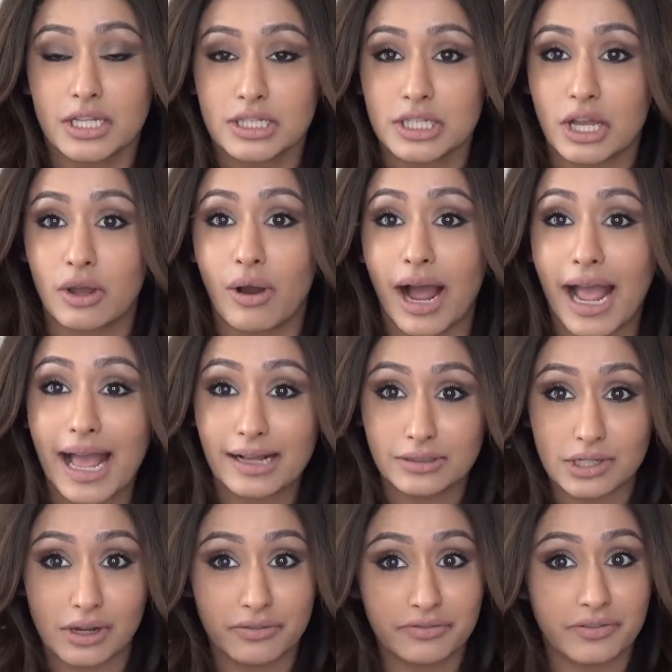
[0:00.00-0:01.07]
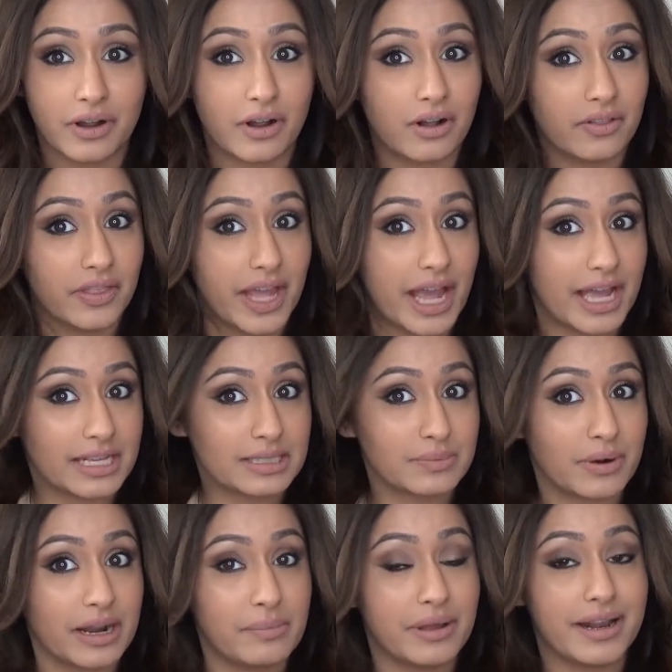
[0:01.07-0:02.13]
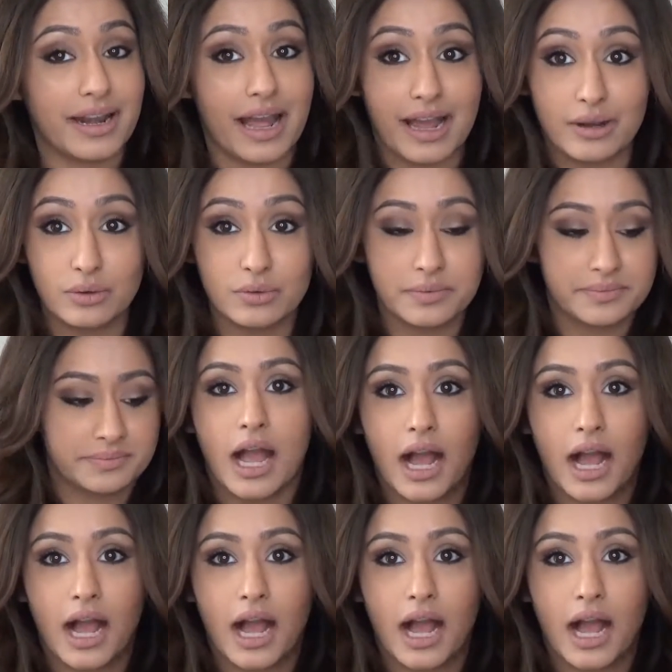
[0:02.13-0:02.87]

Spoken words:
So I held off on the hairspray, but now